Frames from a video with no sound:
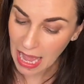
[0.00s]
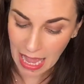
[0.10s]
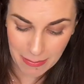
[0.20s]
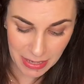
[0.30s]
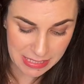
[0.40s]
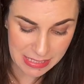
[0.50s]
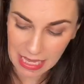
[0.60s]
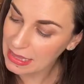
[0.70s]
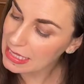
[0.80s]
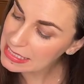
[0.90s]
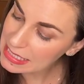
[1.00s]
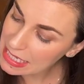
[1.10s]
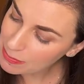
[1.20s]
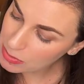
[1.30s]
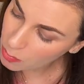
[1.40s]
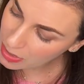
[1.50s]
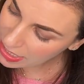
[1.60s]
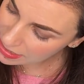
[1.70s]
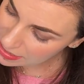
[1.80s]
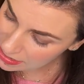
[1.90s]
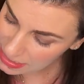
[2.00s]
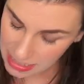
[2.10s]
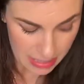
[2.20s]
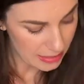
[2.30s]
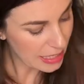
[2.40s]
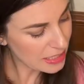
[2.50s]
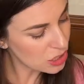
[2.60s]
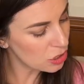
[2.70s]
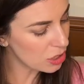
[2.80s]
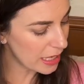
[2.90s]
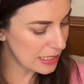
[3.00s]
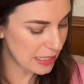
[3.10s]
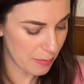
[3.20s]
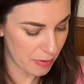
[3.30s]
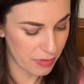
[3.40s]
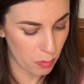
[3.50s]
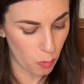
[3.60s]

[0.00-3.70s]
I might say, let's keep the wins. Let's look at some of the